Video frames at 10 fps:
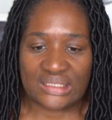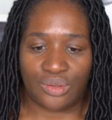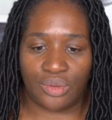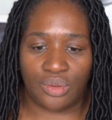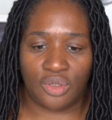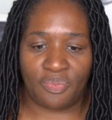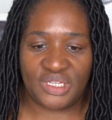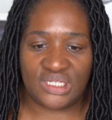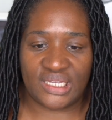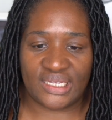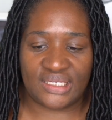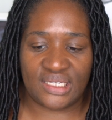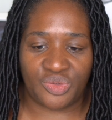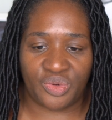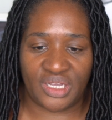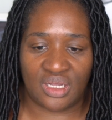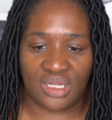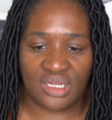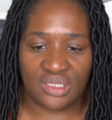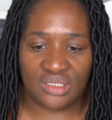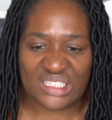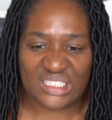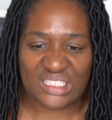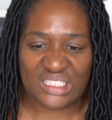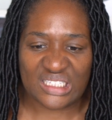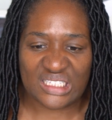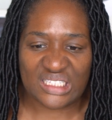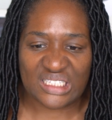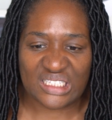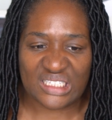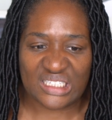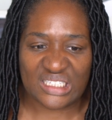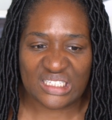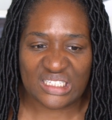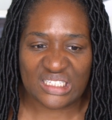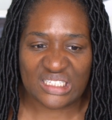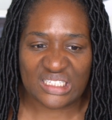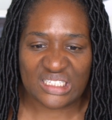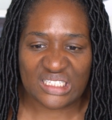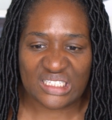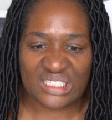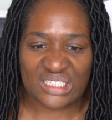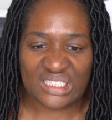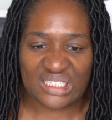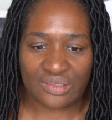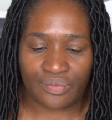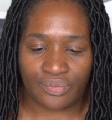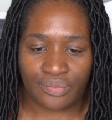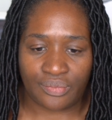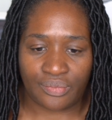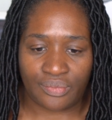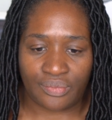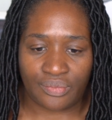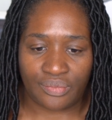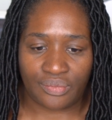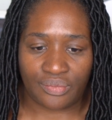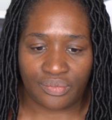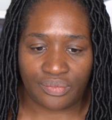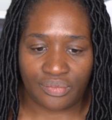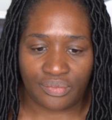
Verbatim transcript: Whew, PTSD's real. Whoa, easy there, Captain Marvel. Same team,